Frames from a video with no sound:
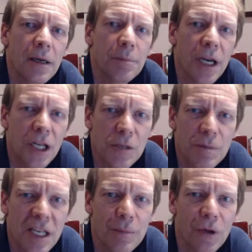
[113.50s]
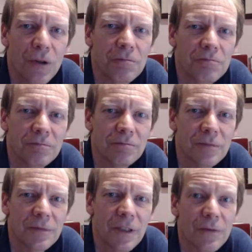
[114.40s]
punish people
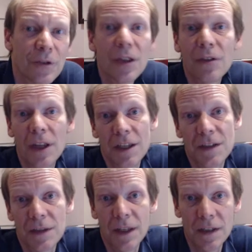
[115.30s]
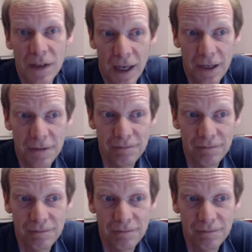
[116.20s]
for the things that they say.